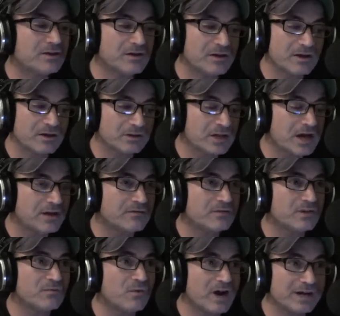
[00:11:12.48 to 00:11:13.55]
a lot of
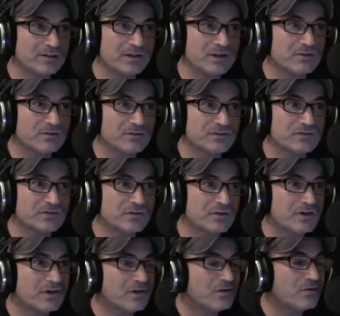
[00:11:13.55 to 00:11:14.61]
the white leaders
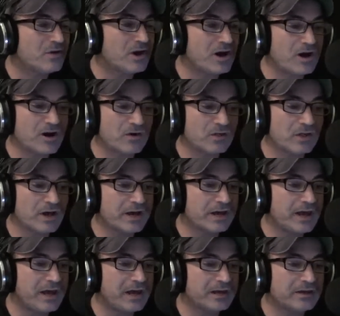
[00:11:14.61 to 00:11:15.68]
are like,
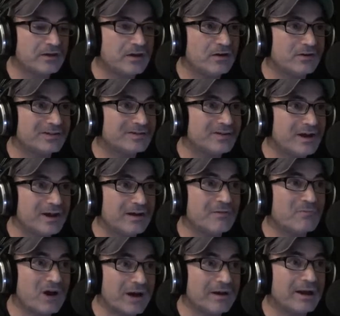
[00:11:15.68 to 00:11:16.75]
hey, it's not in
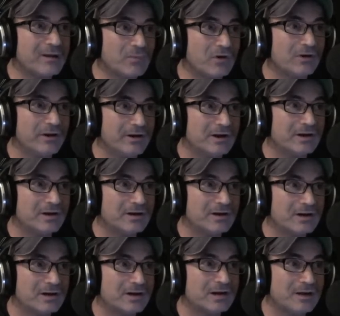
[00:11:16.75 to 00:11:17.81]
my neighborhood.
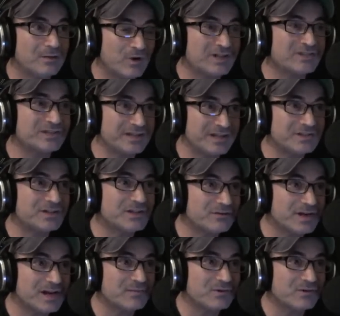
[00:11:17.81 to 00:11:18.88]
Well, and once it is in their
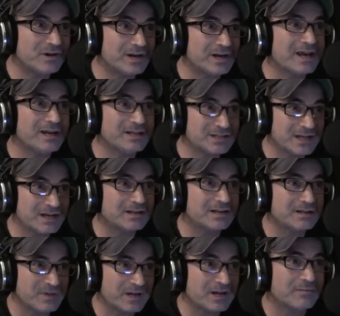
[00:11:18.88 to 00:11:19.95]
neighborhood, it suddenly
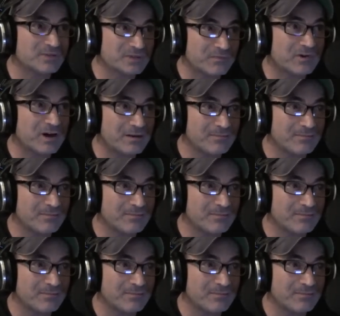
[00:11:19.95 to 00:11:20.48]
becomes a problem.